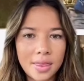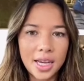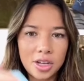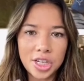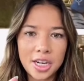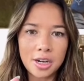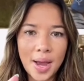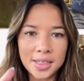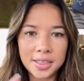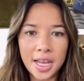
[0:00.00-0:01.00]
go Jaden, Mads at
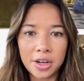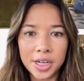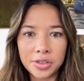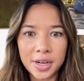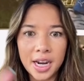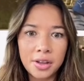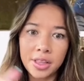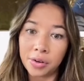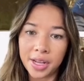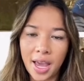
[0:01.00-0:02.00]
Saddle Ranch right now. They were
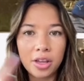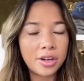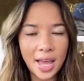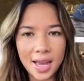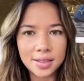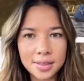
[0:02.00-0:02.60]
together, yes.